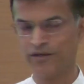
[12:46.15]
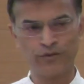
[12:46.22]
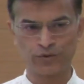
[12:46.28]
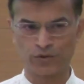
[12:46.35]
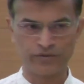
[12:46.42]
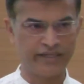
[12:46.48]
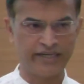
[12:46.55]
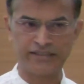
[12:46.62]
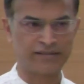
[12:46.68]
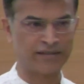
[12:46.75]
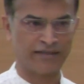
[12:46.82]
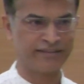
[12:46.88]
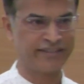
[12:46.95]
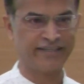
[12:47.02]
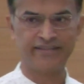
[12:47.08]
So they
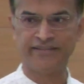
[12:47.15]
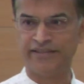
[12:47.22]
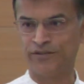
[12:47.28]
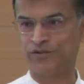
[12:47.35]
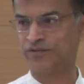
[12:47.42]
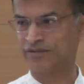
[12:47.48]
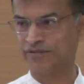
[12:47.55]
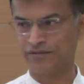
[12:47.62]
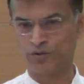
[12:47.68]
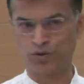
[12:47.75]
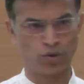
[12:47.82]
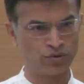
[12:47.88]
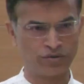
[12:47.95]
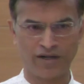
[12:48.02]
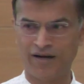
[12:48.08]
started this
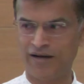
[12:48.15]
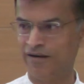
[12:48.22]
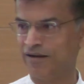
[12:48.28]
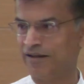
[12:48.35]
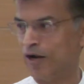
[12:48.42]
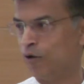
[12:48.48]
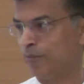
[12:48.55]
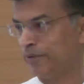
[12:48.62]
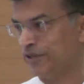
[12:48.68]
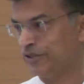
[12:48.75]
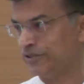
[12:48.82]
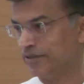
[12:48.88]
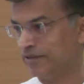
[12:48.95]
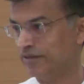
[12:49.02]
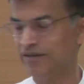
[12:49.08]
total
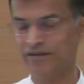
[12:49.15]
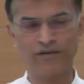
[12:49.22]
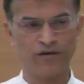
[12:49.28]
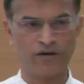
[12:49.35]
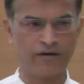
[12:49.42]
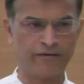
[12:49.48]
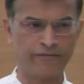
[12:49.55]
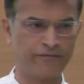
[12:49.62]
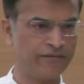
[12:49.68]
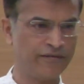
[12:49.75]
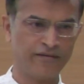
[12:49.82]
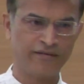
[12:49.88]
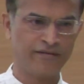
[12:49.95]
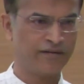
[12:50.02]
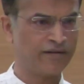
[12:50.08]
operation of
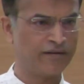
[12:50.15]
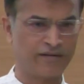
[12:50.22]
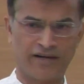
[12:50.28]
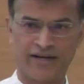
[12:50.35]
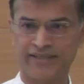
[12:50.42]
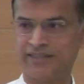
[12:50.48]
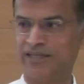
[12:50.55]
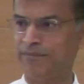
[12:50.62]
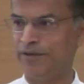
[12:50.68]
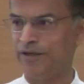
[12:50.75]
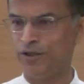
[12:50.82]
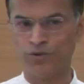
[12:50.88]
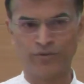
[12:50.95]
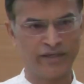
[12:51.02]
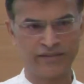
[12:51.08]
kahan se
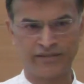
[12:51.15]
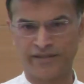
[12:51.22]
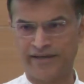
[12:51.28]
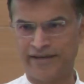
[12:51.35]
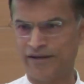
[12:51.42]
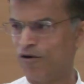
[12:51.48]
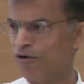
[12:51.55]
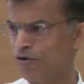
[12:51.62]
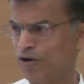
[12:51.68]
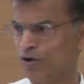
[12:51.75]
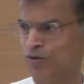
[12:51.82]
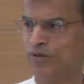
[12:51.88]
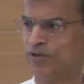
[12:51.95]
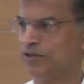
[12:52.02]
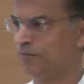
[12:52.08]
bhi, USA, all
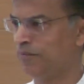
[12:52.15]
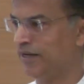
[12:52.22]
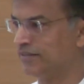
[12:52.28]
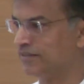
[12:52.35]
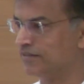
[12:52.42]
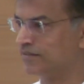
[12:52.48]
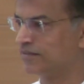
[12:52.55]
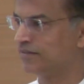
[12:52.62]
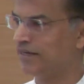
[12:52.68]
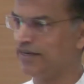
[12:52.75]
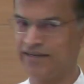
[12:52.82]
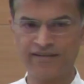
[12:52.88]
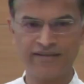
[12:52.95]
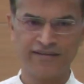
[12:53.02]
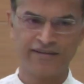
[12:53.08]
over the places,
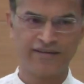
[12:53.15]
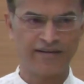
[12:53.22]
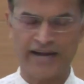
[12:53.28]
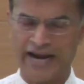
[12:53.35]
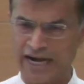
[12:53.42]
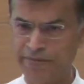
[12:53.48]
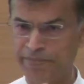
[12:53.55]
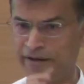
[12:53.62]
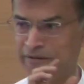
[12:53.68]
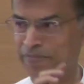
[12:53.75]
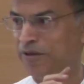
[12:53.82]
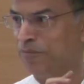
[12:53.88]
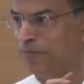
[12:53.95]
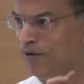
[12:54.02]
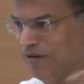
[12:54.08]
right? Handpick
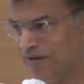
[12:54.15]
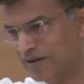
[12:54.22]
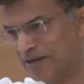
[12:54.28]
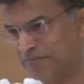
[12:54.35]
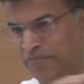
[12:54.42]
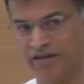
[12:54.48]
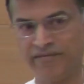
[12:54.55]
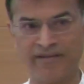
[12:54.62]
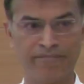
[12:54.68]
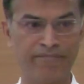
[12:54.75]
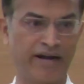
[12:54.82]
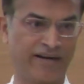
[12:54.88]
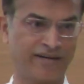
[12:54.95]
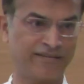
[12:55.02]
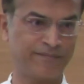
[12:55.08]
people and bring them
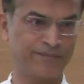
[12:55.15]
back.